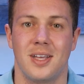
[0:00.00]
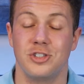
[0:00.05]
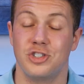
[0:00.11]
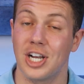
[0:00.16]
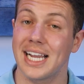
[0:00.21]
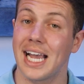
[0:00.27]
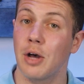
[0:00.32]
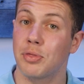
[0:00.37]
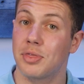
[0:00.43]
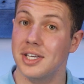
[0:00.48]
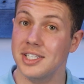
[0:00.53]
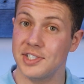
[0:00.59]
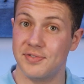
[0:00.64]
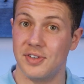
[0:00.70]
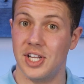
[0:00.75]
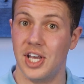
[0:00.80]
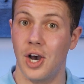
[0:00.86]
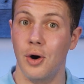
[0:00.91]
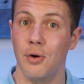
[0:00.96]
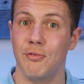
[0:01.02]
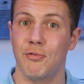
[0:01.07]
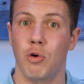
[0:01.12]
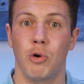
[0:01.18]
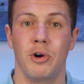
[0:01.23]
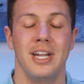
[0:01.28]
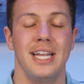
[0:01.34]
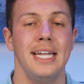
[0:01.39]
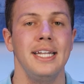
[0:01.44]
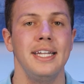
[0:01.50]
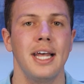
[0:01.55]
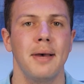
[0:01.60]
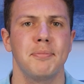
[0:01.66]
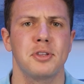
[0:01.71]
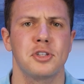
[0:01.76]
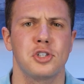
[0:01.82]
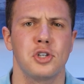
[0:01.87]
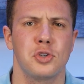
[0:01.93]
Check out this video for an
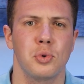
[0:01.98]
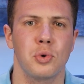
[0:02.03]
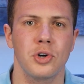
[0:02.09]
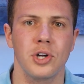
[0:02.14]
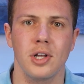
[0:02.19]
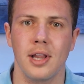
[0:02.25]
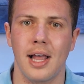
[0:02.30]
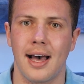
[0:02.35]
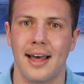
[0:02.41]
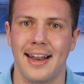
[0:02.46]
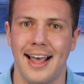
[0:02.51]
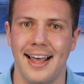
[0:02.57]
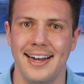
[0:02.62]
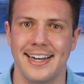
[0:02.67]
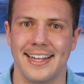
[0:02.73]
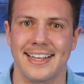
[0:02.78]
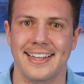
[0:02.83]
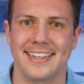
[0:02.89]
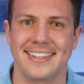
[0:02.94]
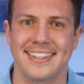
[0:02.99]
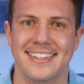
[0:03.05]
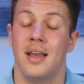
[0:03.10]
in-depth tutorial on editing.